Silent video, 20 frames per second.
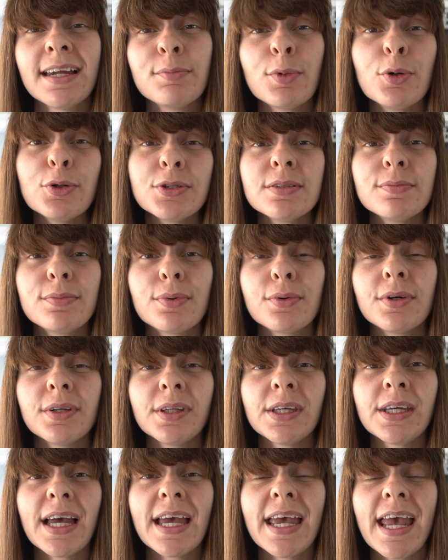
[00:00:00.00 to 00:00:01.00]
And most
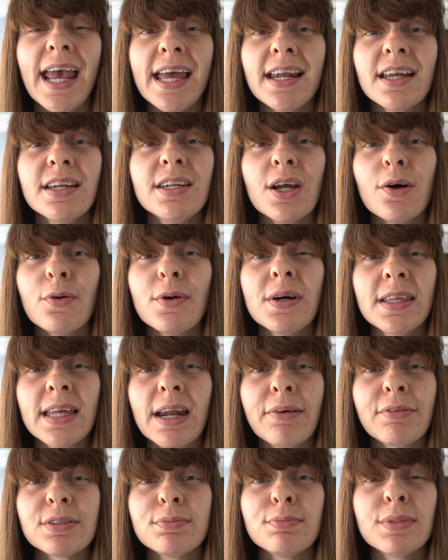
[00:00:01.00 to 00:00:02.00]
importantly, I hated knowing
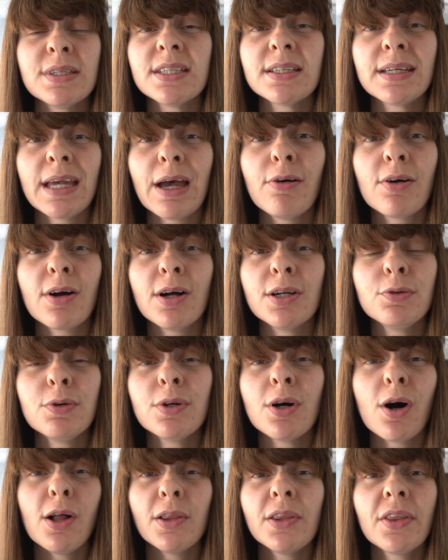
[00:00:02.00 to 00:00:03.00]
that I was missing out on
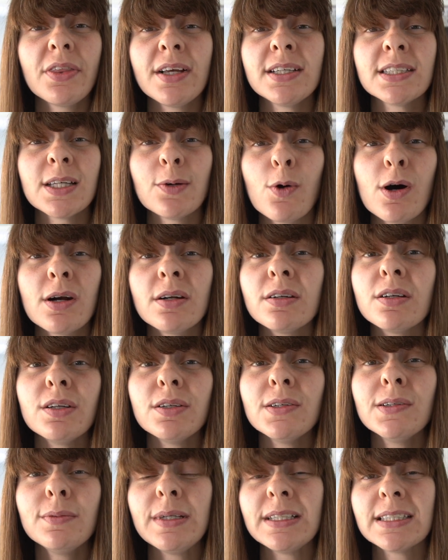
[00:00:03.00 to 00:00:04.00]
doing all the things I wanted to
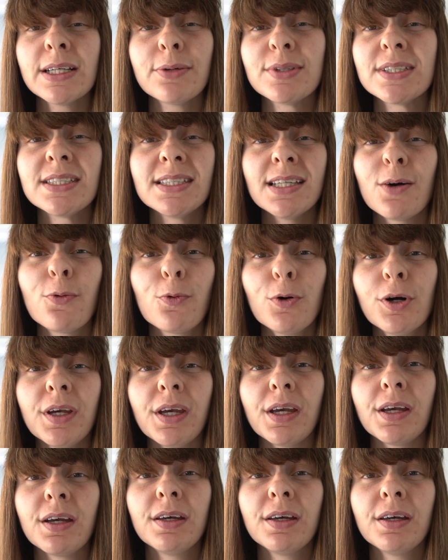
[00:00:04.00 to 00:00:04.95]
do because I was stuck working.